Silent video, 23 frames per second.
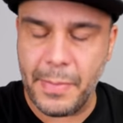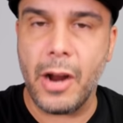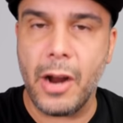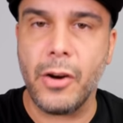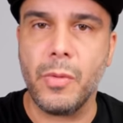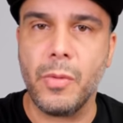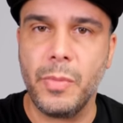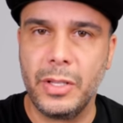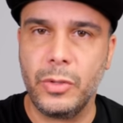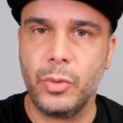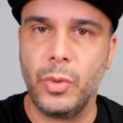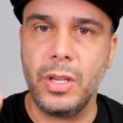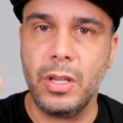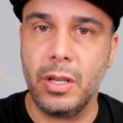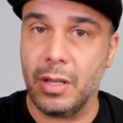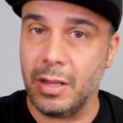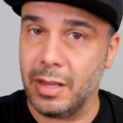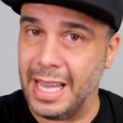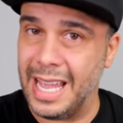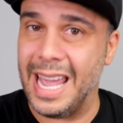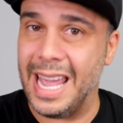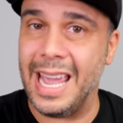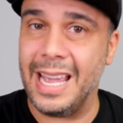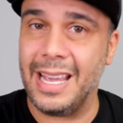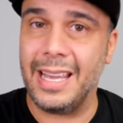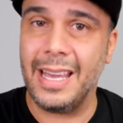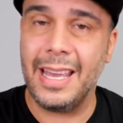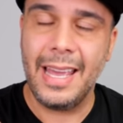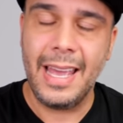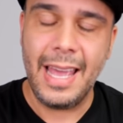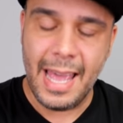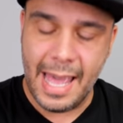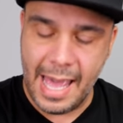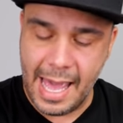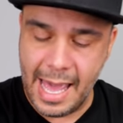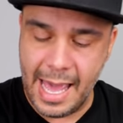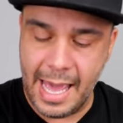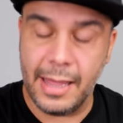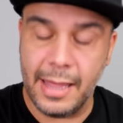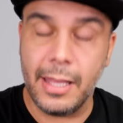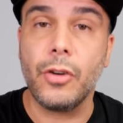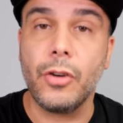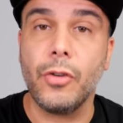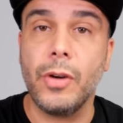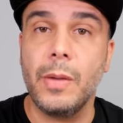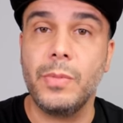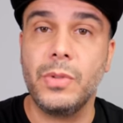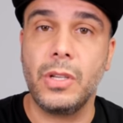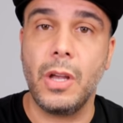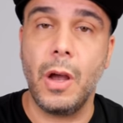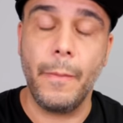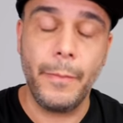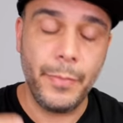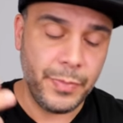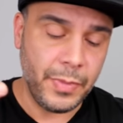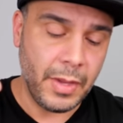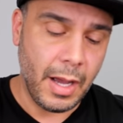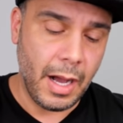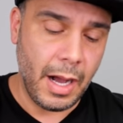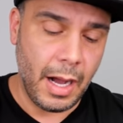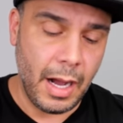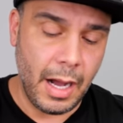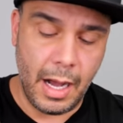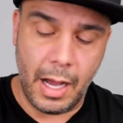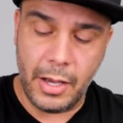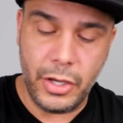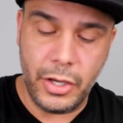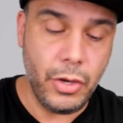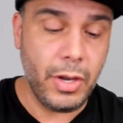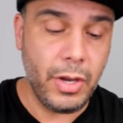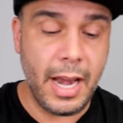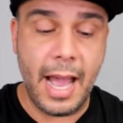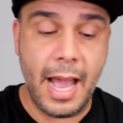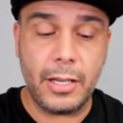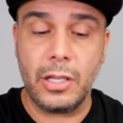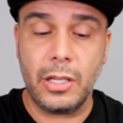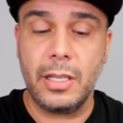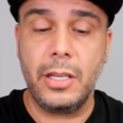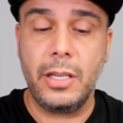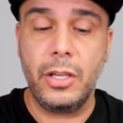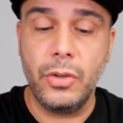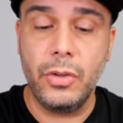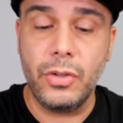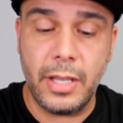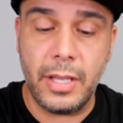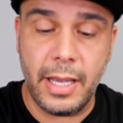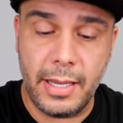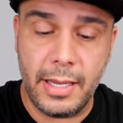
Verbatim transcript: you could do it or you cannot do it. So want to show the option.